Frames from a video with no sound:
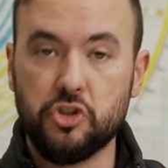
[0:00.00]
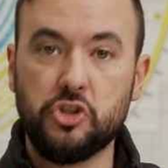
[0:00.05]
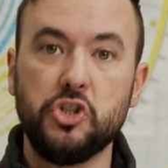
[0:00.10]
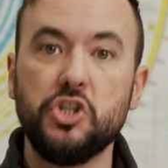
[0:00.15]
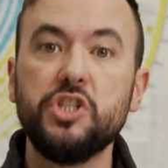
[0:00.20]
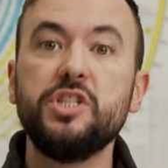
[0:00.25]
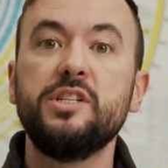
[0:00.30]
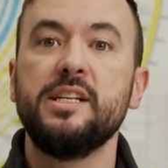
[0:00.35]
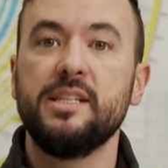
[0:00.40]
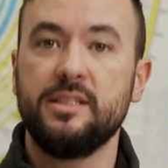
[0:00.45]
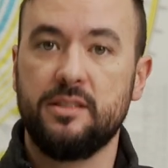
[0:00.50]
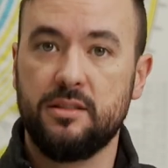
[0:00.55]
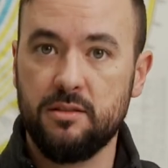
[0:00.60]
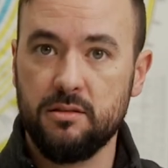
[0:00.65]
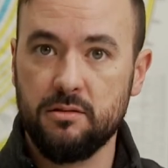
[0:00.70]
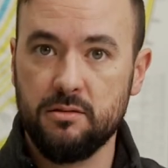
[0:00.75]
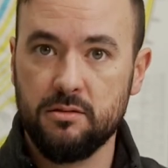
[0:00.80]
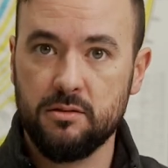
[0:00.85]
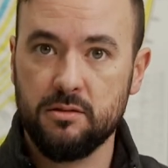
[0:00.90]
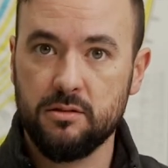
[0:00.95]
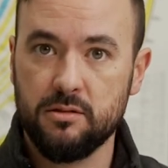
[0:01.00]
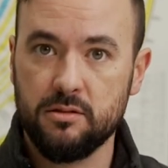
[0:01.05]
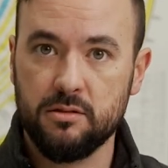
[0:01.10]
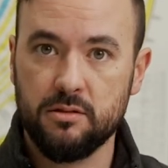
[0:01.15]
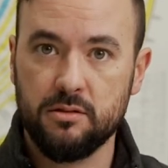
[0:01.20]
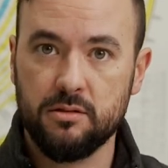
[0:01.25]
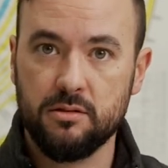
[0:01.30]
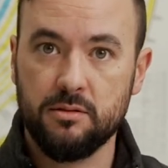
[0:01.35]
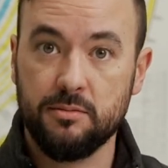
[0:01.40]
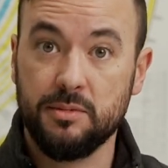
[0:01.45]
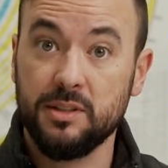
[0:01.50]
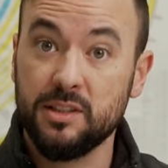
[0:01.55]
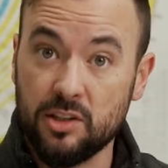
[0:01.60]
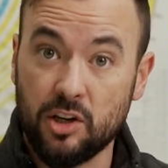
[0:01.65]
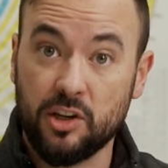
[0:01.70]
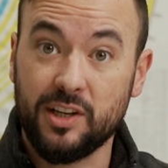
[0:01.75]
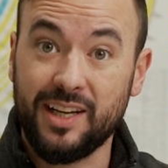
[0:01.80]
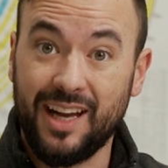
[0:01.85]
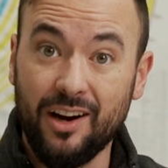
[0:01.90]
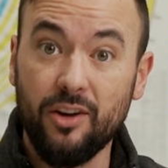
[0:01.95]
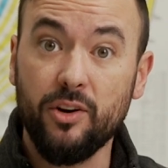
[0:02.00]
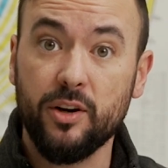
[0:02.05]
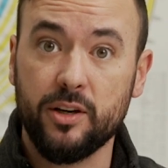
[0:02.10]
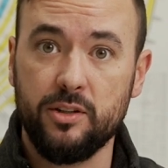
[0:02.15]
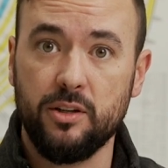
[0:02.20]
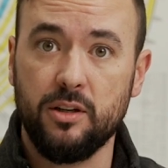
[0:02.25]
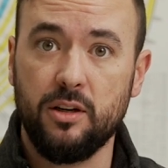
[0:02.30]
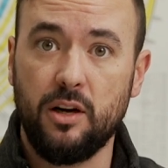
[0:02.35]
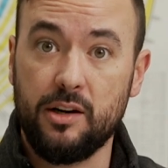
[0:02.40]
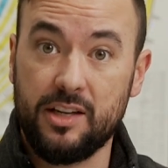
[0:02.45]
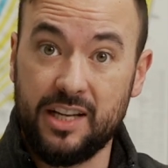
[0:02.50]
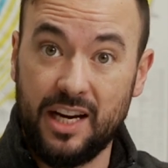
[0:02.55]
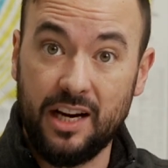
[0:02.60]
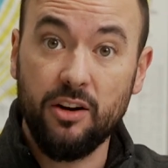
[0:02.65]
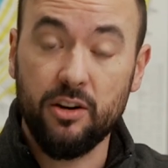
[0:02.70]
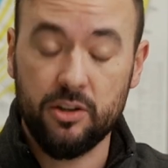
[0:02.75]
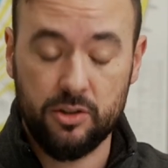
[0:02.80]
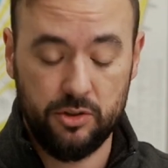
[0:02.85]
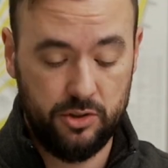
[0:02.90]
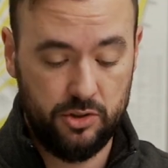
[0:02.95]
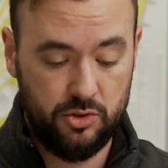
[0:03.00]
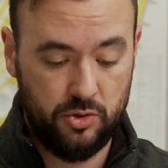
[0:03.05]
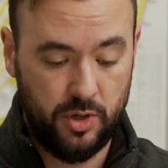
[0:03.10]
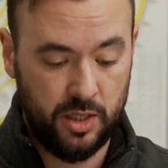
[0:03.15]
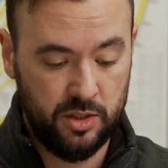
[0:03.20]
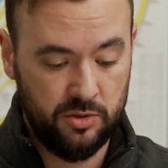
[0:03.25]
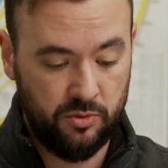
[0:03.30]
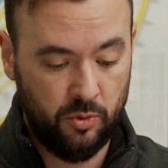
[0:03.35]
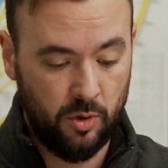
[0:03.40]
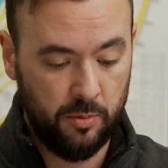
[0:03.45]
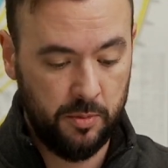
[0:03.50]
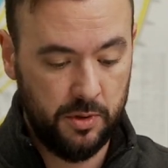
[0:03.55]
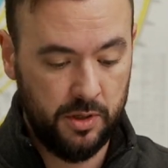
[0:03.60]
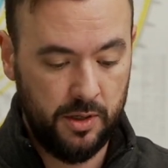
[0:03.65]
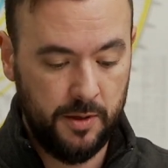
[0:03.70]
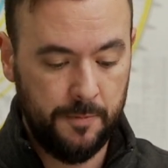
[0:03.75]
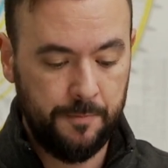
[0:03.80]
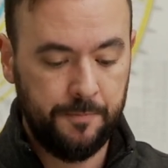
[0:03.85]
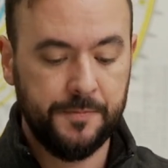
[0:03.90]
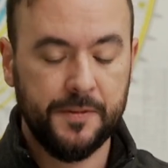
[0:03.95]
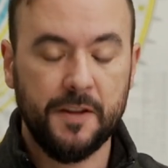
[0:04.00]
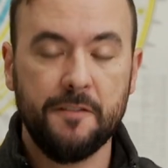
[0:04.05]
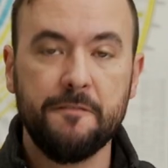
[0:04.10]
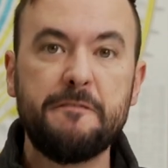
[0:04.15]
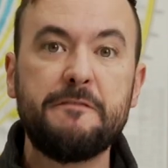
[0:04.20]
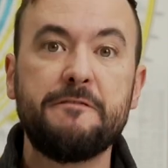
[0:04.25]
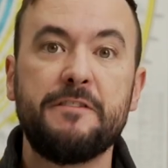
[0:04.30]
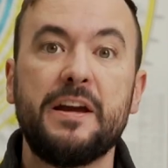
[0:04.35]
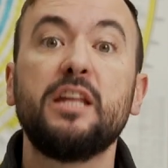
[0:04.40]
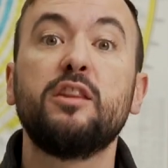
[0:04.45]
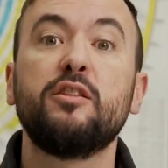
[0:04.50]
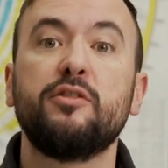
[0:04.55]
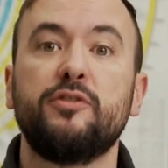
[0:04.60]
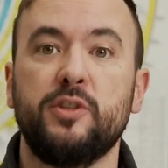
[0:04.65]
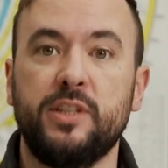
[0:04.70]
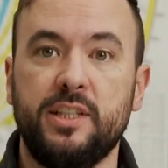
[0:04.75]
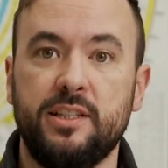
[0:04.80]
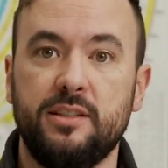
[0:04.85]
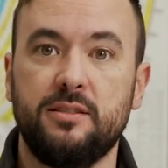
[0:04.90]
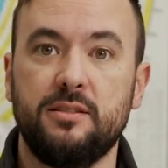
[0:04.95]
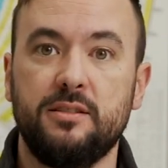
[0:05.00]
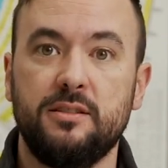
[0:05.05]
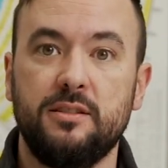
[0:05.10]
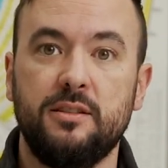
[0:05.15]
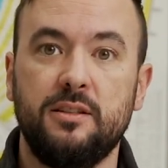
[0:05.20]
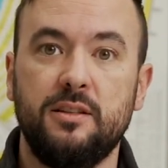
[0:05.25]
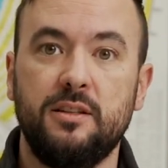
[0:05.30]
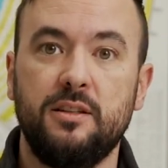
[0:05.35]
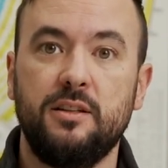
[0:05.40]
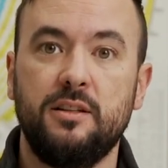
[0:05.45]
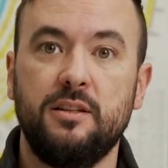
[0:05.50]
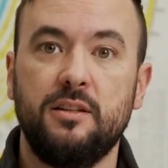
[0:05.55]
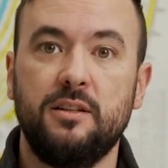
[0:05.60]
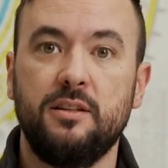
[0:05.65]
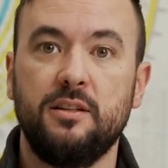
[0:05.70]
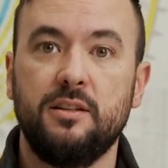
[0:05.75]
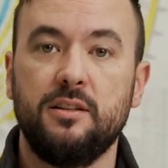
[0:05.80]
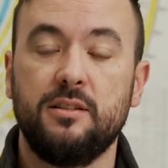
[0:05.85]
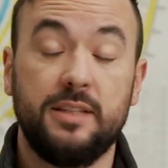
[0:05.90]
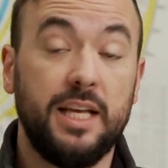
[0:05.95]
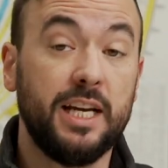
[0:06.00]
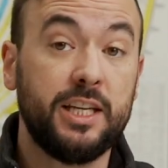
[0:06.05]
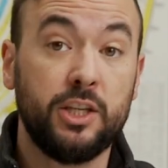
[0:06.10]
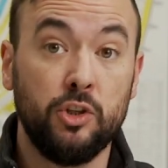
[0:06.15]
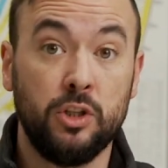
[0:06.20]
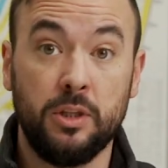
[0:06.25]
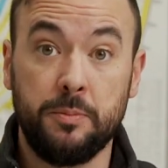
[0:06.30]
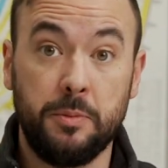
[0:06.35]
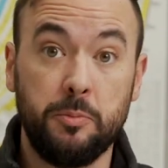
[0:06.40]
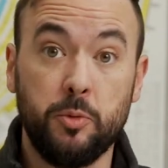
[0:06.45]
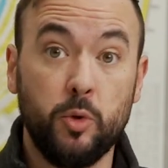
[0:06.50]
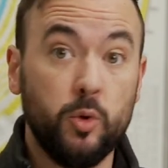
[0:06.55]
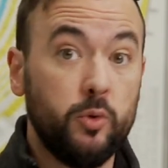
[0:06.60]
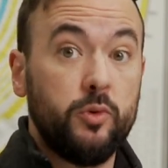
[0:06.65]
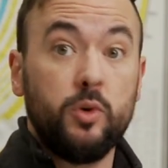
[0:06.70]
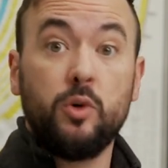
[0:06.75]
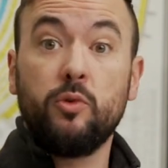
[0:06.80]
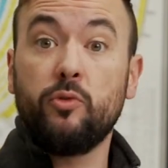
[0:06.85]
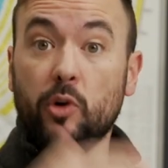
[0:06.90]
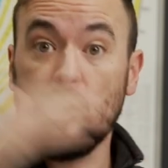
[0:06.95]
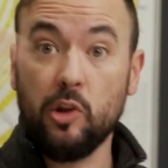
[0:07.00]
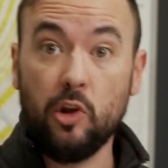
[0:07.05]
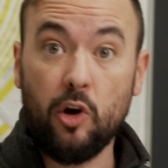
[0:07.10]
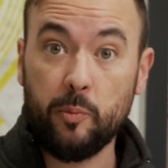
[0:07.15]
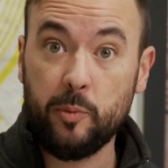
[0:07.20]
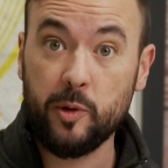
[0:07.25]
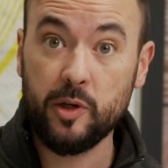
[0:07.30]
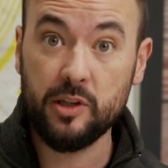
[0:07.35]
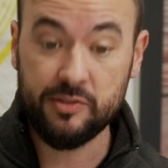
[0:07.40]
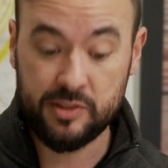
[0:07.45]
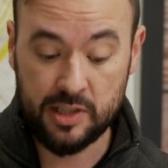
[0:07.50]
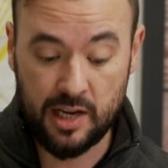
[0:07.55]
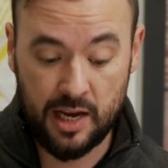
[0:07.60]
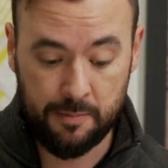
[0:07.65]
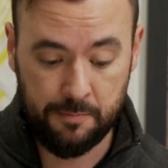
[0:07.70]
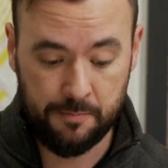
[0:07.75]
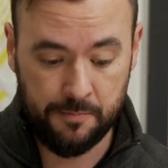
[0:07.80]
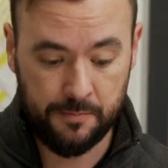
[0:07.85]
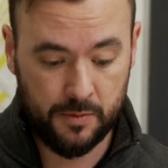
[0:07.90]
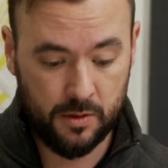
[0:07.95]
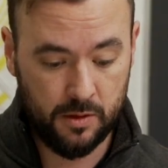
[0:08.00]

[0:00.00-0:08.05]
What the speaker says: Goodness, it's our character. Our character is transformed. Faithfulness, that can only be proven over a long period of time.